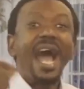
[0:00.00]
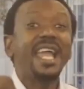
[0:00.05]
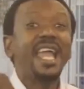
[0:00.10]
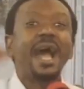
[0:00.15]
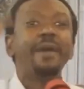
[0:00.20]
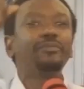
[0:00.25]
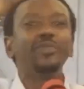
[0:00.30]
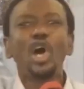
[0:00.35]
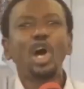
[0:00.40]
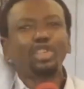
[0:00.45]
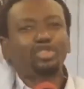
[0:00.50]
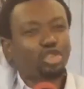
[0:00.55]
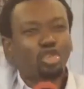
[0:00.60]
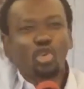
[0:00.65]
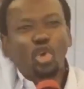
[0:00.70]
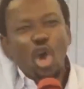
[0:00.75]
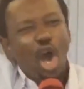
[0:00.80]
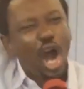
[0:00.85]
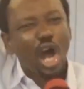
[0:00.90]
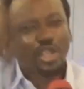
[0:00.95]
I am not
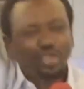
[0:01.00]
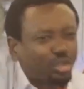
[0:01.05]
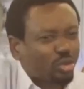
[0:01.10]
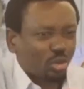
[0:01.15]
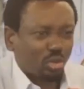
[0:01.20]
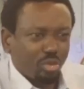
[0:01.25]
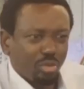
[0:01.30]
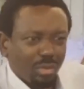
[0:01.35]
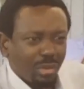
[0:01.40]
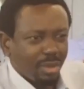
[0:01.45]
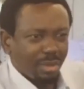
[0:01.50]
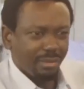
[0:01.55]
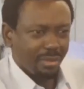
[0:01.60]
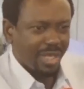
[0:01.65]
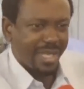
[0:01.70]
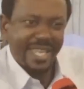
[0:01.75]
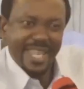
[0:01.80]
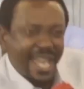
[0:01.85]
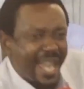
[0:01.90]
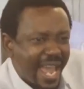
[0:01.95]
God
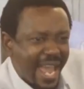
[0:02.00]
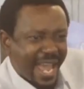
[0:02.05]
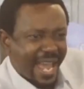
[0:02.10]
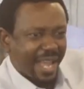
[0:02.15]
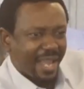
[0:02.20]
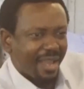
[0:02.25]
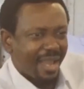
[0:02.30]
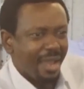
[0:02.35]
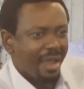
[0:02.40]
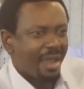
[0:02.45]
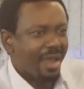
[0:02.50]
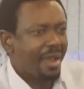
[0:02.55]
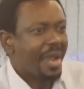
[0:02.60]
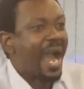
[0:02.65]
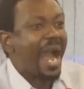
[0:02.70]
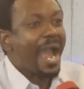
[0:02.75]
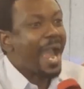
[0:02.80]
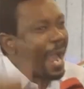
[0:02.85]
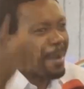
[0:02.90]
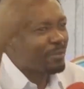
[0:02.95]
here.
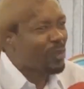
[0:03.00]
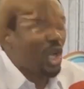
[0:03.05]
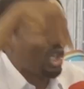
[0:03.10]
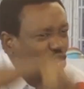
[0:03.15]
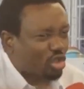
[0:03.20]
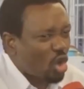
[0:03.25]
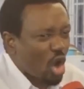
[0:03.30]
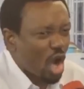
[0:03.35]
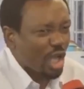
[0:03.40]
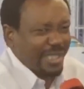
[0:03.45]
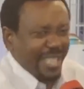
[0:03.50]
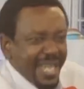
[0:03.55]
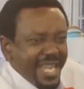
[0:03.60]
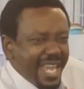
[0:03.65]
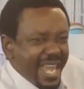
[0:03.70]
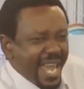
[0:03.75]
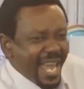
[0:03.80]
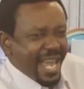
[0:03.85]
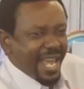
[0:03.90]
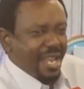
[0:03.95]
I am not God
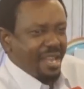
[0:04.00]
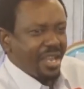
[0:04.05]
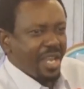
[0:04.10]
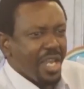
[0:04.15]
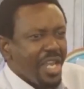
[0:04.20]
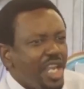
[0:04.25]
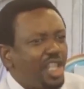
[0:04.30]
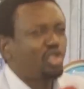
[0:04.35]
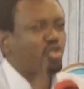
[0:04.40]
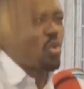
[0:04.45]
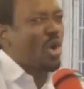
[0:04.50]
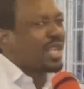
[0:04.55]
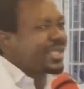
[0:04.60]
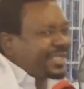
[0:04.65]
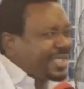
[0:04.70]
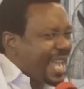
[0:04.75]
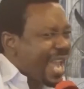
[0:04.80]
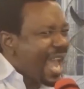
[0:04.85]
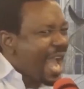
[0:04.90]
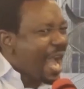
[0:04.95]
here. It
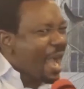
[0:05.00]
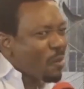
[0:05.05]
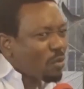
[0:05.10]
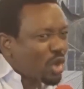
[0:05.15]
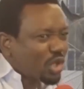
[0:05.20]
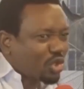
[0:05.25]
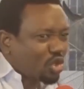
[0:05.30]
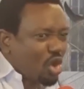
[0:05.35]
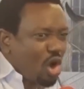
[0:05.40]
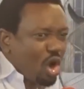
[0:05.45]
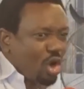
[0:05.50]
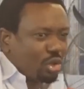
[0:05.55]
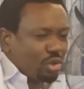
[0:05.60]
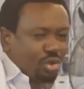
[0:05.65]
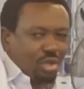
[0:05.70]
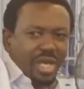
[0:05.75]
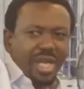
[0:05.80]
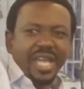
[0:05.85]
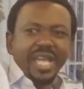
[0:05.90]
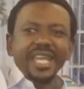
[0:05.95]
was there I was God.
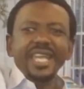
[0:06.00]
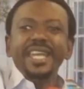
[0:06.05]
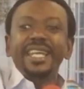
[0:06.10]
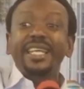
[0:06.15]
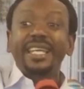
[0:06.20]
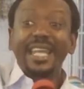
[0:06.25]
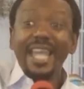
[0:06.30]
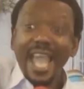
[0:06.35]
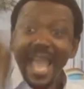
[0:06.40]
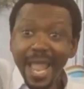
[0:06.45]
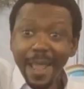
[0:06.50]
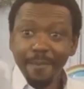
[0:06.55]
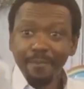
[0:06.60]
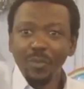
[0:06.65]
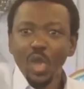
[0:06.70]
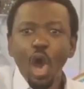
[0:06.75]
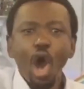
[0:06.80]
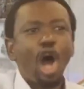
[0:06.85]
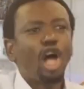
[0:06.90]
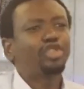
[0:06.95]
He
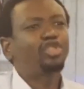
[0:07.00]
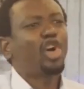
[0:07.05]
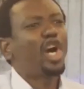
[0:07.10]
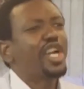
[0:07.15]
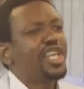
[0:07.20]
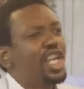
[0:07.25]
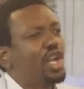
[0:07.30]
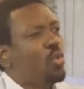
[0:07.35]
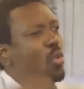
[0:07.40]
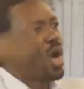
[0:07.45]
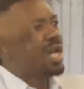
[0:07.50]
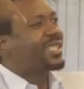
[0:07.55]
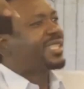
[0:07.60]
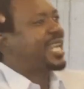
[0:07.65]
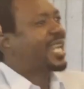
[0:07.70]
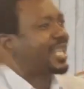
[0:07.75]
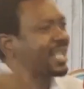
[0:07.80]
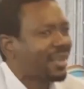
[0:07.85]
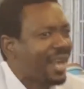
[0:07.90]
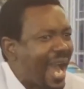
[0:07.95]
came, although he was
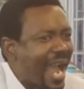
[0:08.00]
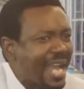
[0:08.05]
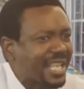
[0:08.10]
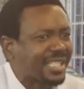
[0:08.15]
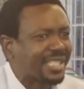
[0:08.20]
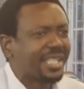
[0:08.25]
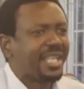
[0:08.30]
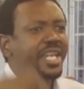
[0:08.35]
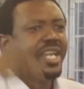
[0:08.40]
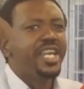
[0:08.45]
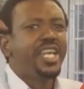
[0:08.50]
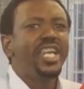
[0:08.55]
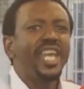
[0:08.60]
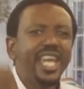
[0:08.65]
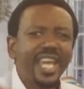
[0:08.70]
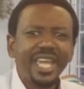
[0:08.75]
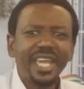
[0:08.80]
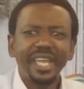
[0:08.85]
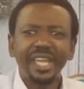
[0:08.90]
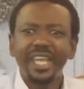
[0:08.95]
a Christ,
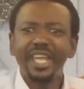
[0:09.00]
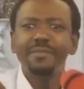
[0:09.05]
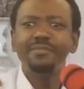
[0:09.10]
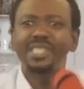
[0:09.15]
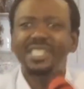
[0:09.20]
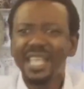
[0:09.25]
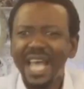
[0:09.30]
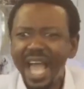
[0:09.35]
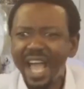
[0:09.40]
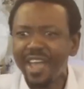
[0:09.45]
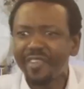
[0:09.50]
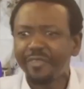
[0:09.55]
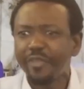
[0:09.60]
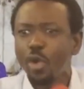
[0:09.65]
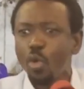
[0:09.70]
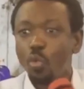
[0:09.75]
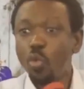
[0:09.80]
he himself